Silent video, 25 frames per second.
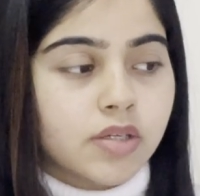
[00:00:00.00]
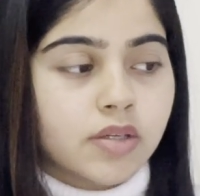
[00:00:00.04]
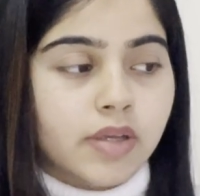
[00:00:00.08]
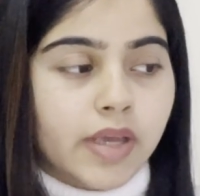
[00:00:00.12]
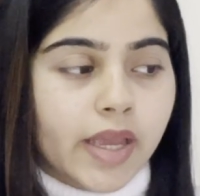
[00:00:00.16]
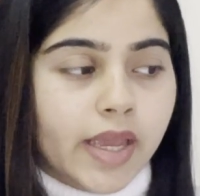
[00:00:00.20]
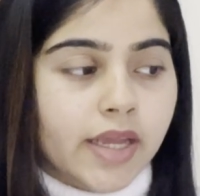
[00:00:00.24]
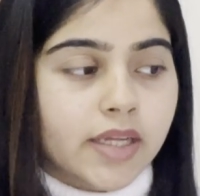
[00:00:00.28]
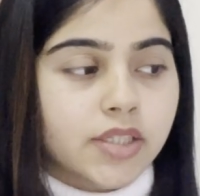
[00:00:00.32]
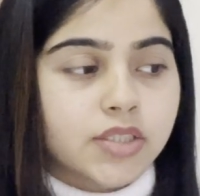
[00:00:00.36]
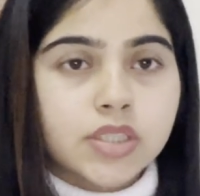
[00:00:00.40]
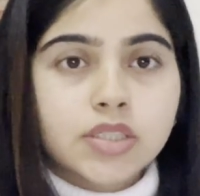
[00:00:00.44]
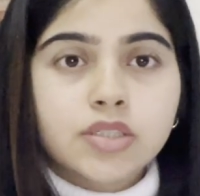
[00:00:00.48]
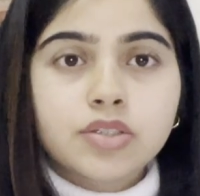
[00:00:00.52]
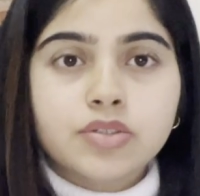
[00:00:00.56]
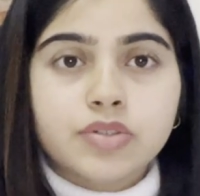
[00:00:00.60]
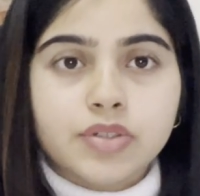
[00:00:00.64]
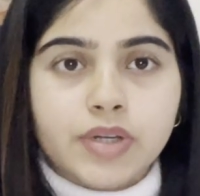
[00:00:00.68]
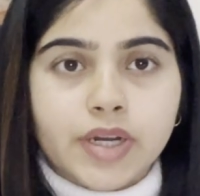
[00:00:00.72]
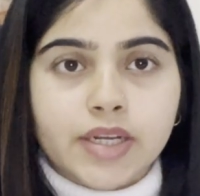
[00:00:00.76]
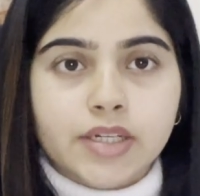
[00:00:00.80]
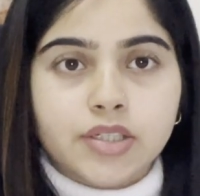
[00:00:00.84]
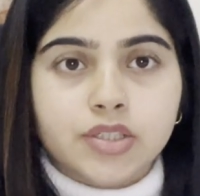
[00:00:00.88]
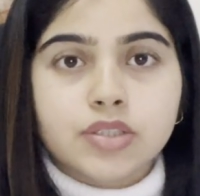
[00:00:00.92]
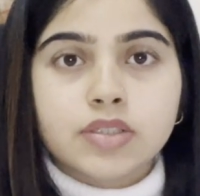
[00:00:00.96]
Cage and
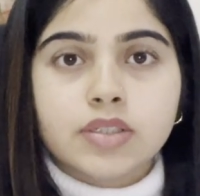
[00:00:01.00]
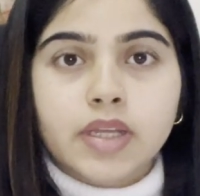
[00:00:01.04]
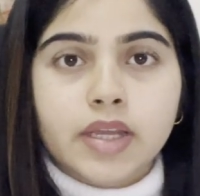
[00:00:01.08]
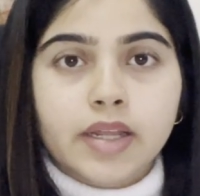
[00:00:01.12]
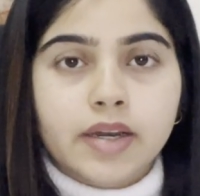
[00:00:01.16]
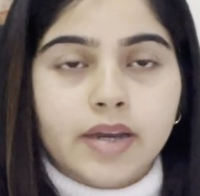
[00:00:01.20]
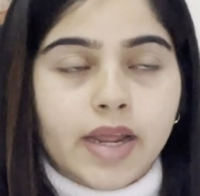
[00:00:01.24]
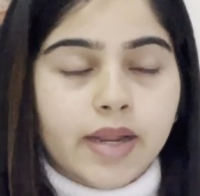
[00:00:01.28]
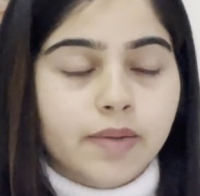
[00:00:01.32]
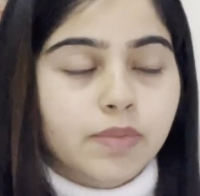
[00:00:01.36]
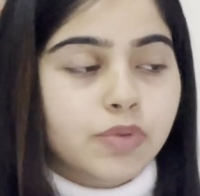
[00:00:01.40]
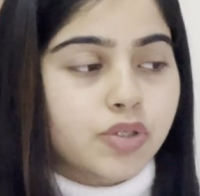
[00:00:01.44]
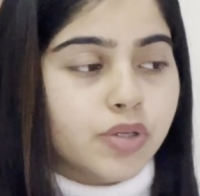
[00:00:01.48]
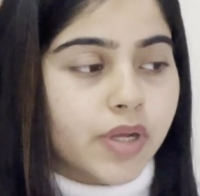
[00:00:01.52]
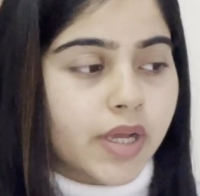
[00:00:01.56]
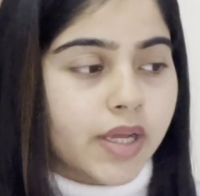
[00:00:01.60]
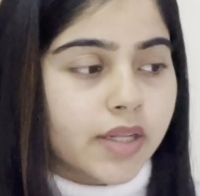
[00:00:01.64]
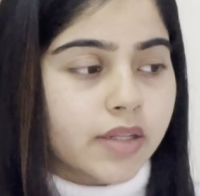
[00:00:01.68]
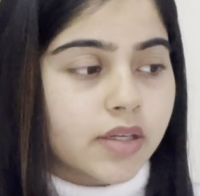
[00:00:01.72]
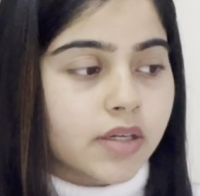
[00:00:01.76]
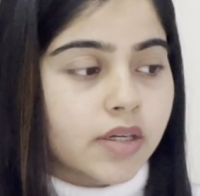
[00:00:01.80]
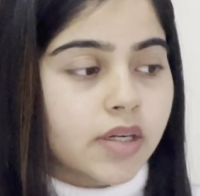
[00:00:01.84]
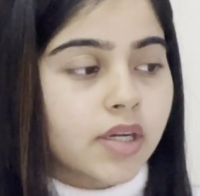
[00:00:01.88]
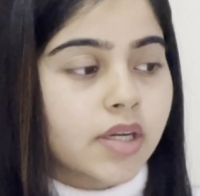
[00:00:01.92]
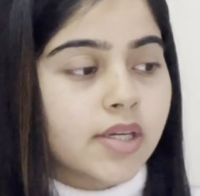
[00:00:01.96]
rage, they rhyme
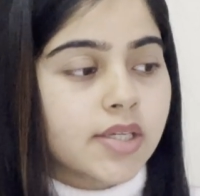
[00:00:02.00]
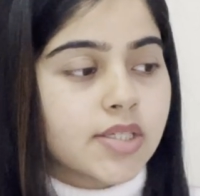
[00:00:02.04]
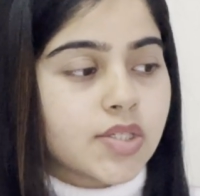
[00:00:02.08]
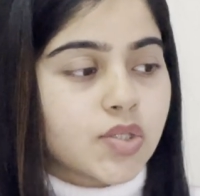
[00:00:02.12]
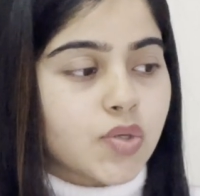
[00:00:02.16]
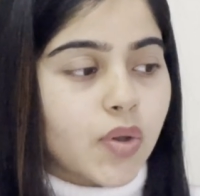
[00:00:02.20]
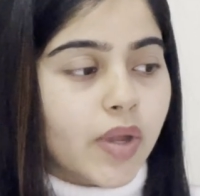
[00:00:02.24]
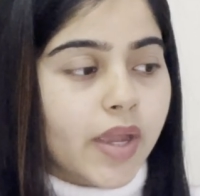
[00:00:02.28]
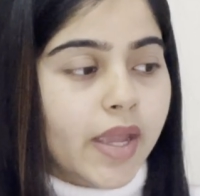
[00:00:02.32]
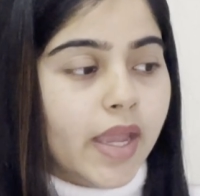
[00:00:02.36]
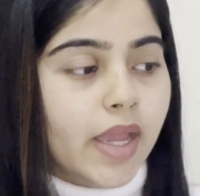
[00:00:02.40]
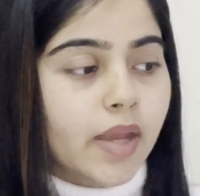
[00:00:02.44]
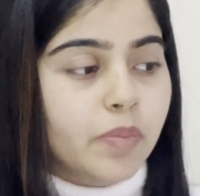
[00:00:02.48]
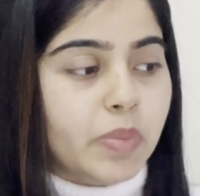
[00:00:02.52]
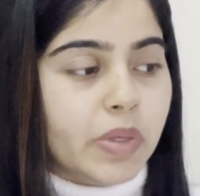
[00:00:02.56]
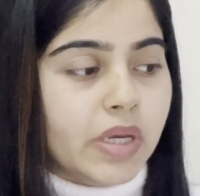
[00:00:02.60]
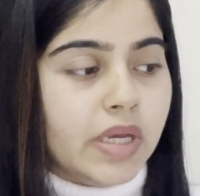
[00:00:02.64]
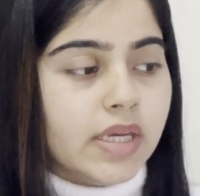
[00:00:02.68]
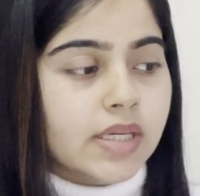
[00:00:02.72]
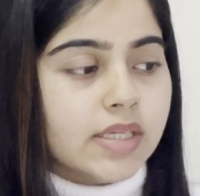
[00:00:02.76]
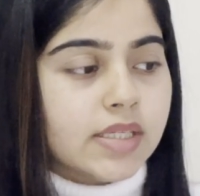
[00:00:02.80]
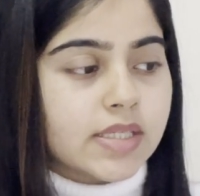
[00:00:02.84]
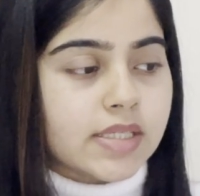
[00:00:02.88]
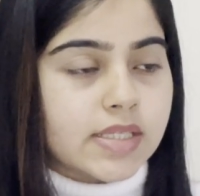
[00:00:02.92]
together. So A, B,